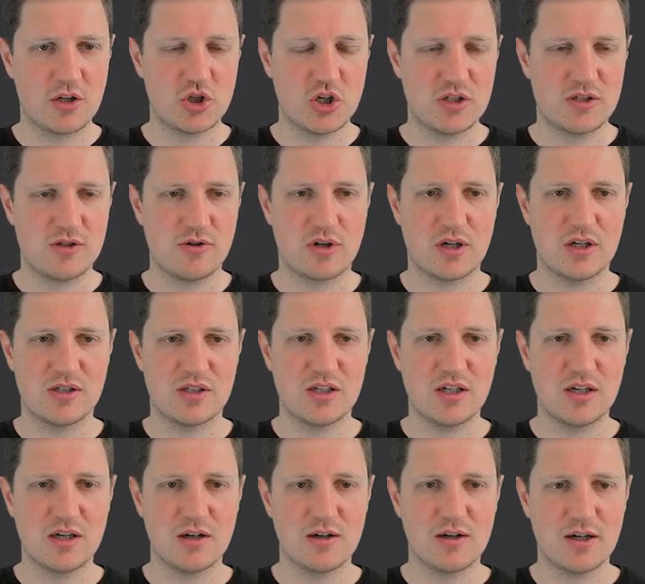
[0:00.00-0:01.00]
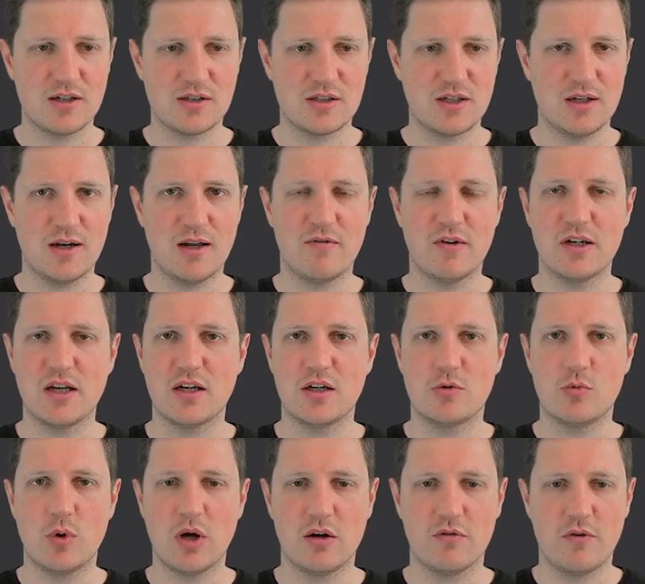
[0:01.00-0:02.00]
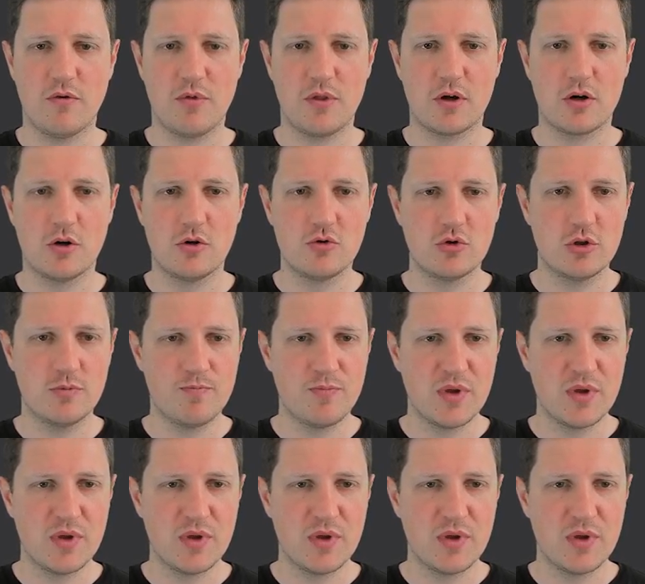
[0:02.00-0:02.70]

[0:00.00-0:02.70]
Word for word: as you can see in lines eleven and twelve of the code.